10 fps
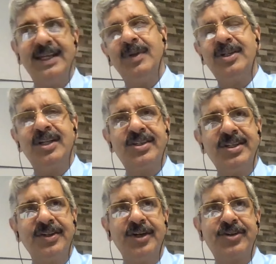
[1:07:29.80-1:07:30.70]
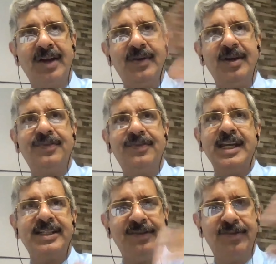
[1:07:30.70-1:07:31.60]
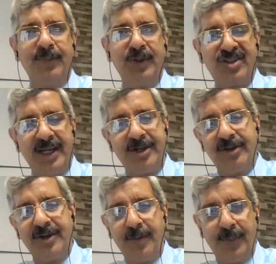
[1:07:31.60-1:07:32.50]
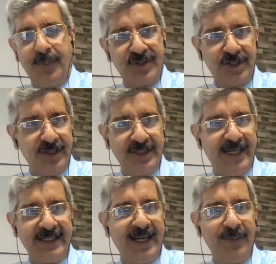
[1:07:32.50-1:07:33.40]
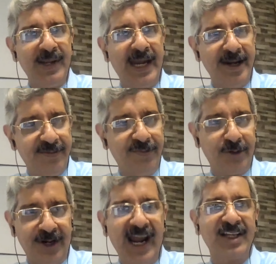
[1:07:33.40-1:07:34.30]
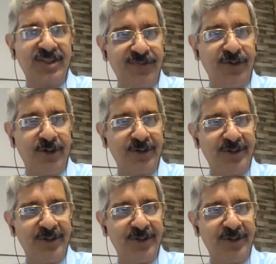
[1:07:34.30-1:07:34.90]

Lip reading: emergency retrieval of data from your central repository, that can be added for or asked for.